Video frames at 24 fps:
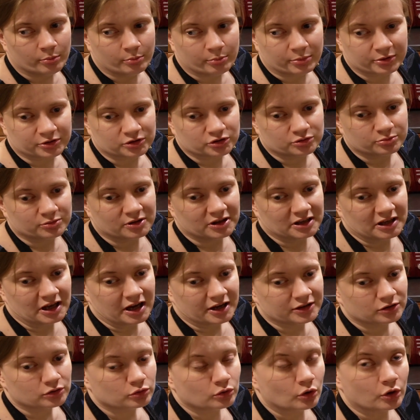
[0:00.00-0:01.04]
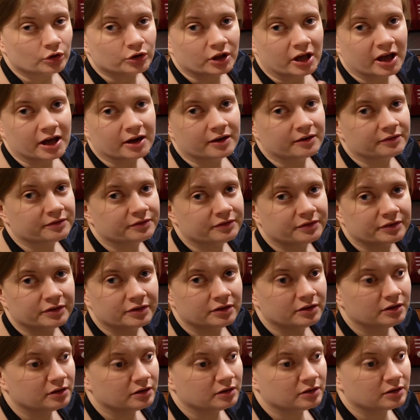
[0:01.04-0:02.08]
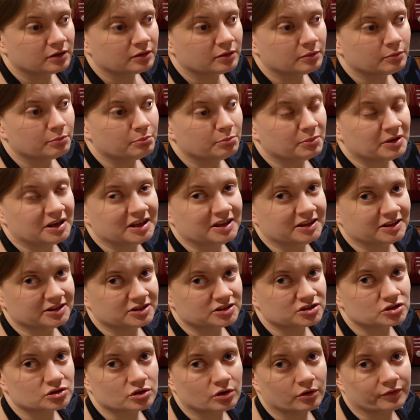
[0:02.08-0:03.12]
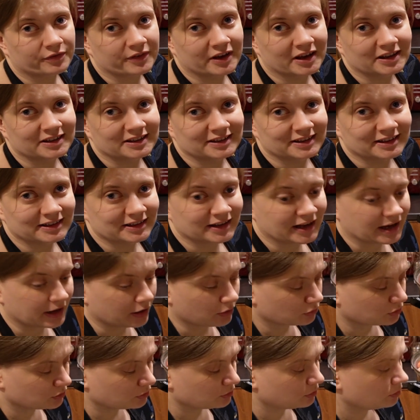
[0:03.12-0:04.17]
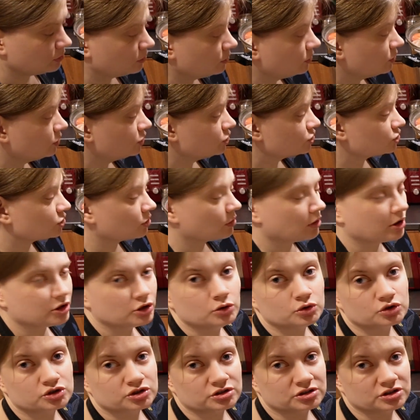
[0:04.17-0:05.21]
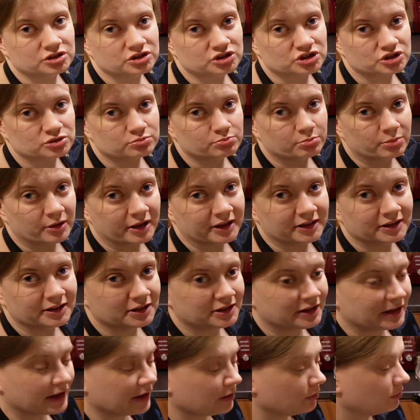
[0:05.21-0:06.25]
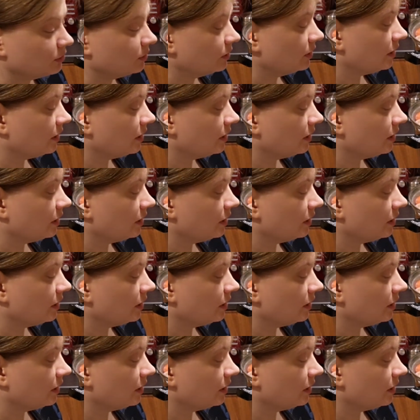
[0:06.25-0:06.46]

but to me, I do not have means of getting it out. So I usually just blend it down